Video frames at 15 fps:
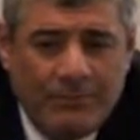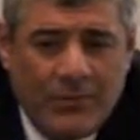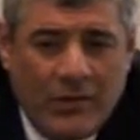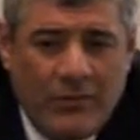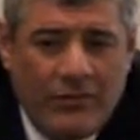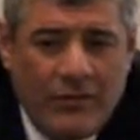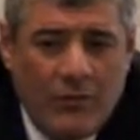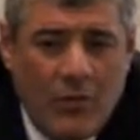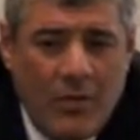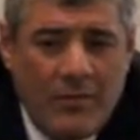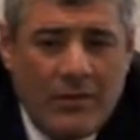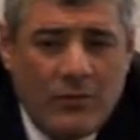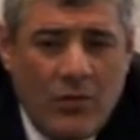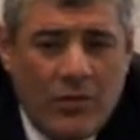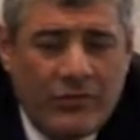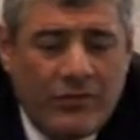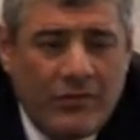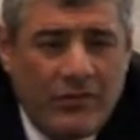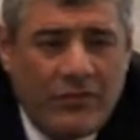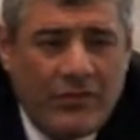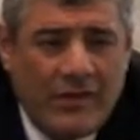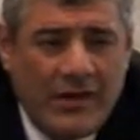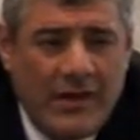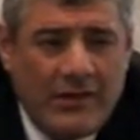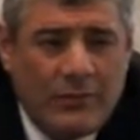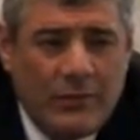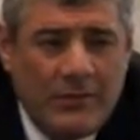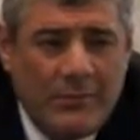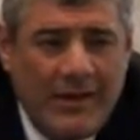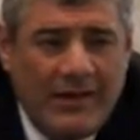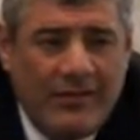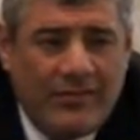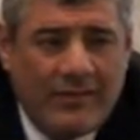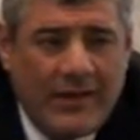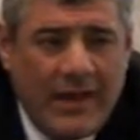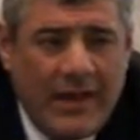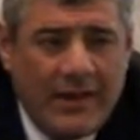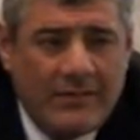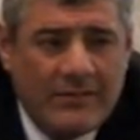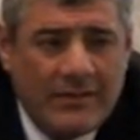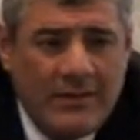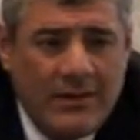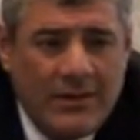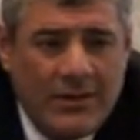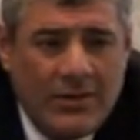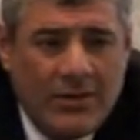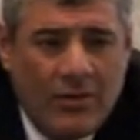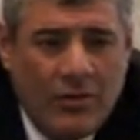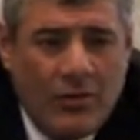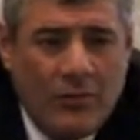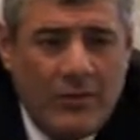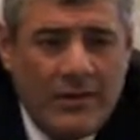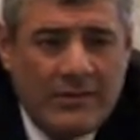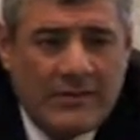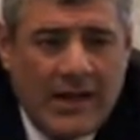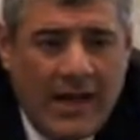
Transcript: Because a woman walks in the street with miniskirt or with